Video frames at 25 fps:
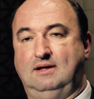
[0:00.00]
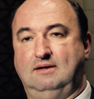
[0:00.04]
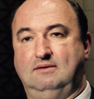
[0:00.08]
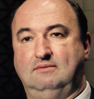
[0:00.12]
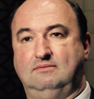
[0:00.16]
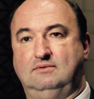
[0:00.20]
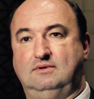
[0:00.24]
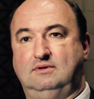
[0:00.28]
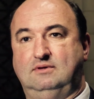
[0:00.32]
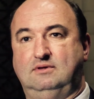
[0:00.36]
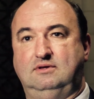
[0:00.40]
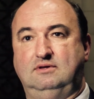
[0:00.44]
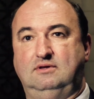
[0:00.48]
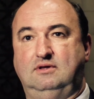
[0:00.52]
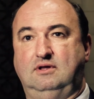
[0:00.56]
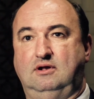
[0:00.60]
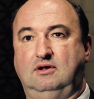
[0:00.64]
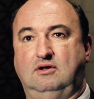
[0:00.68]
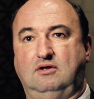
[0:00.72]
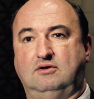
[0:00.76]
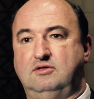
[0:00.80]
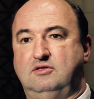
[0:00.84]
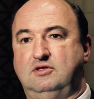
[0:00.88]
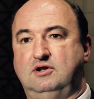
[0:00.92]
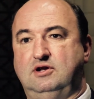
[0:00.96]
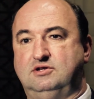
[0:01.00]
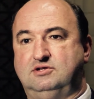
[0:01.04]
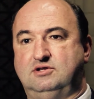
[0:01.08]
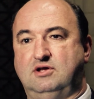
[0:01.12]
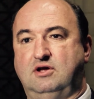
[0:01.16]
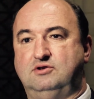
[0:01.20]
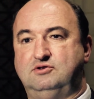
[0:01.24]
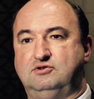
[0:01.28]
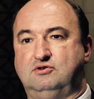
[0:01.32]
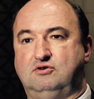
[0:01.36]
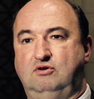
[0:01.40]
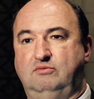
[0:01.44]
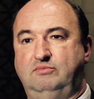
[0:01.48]
a lot of the
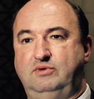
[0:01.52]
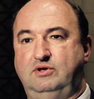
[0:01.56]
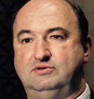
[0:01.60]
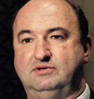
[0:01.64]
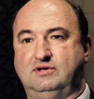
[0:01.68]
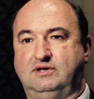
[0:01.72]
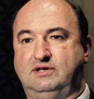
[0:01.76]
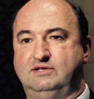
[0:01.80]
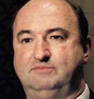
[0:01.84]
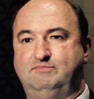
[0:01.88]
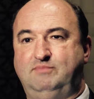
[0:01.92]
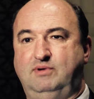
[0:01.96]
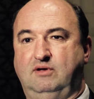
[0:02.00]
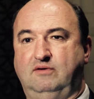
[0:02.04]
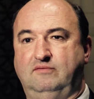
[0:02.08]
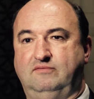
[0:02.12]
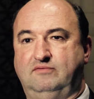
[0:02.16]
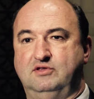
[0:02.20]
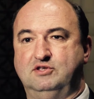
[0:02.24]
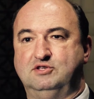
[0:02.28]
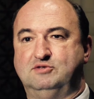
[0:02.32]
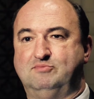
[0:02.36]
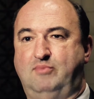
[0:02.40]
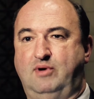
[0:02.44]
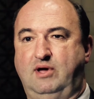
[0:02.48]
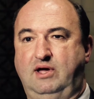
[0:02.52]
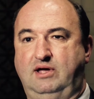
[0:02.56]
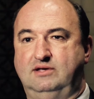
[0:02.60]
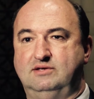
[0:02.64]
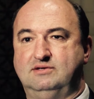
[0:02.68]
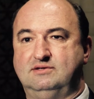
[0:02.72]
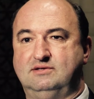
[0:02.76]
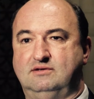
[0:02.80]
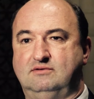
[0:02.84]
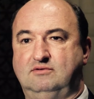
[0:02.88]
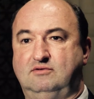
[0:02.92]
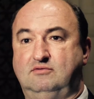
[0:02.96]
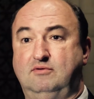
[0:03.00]
liturgical music is built for the
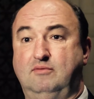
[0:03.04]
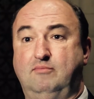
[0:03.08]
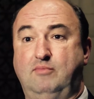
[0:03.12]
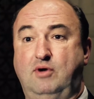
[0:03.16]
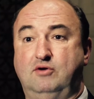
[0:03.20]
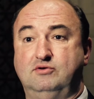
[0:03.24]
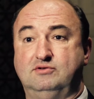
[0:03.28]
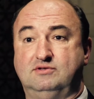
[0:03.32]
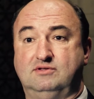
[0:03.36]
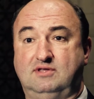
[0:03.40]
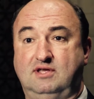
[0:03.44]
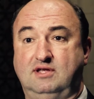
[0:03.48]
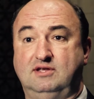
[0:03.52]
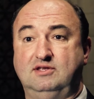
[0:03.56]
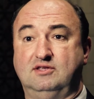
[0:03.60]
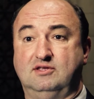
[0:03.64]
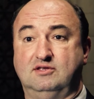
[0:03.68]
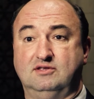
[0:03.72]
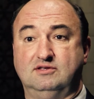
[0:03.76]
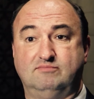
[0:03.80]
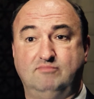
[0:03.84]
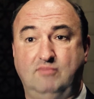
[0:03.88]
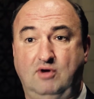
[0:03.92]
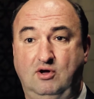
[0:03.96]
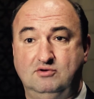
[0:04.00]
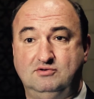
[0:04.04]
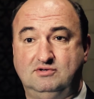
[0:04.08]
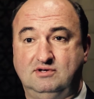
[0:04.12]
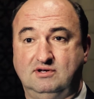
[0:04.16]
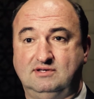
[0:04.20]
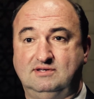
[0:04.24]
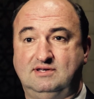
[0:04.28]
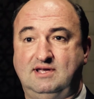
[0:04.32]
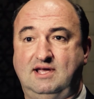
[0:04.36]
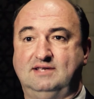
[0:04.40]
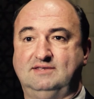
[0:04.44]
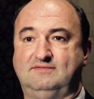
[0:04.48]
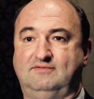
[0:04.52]
space. The thing that is most
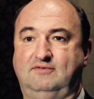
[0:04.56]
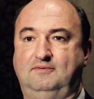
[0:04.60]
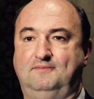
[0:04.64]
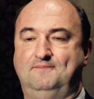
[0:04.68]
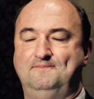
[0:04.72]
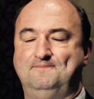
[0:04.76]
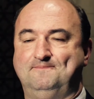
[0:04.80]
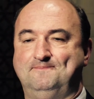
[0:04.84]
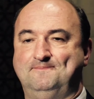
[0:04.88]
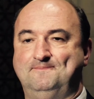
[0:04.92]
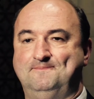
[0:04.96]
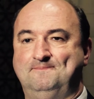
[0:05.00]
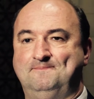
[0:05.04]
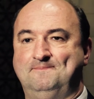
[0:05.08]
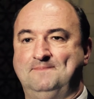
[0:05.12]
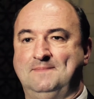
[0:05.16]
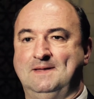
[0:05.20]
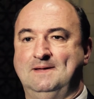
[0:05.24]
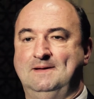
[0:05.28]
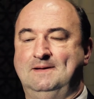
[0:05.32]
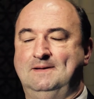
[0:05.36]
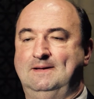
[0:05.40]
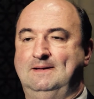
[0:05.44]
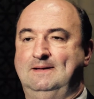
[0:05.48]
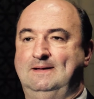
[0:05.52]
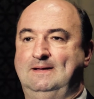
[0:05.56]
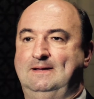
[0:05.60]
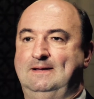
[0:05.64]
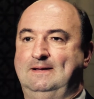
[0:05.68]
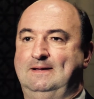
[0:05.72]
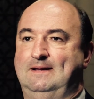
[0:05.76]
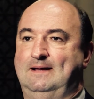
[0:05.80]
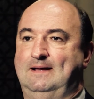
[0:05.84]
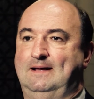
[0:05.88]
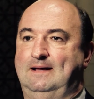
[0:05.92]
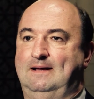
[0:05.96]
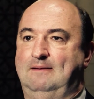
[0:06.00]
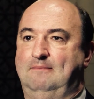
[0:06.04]
successful.
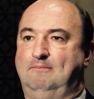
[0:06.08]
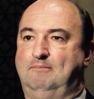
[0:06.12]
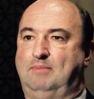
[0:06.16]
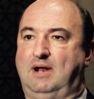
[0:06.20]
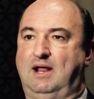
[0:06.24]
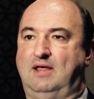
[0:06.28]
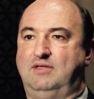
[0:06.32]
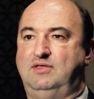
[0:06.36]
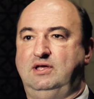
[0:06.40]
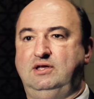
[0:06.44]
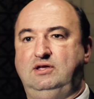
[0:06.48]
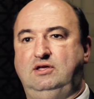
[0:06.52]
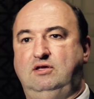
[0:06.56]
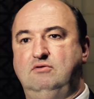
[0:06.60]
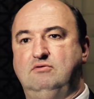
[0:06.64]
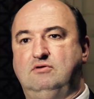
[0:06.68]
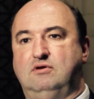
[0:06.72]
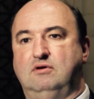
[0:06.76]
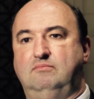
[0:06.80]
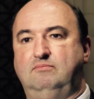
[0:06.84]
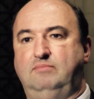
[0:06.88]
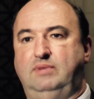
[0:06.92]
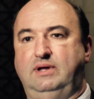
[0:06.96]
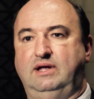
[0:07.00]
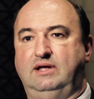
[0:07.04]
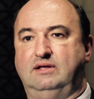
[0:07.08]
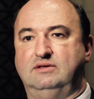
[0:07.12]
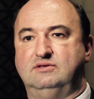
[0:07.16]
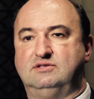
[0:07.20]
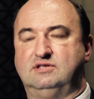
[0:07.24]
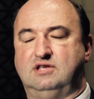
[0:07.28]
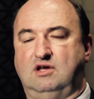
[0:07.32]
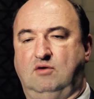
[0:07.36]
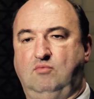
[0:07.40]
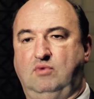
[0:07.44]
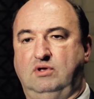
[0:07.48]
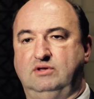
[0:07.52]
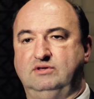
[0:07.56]
But I think you can be in
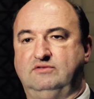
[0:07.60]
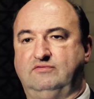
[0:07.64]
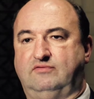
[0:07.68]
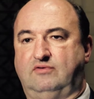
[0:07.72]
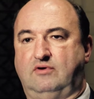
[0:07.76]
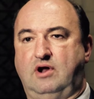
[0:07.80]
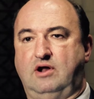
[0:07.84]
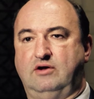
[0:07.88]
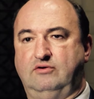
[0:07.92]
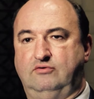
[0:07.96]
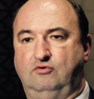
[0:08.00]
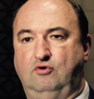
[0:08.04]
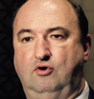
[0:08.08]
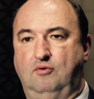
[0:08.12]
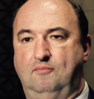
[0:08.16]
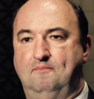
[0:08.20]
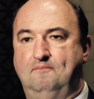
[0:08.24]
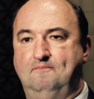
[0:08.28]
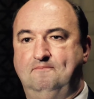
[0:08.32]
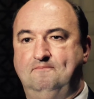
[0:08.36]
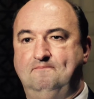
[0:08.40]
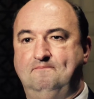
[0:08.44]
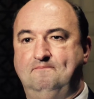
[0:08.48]
someone's front room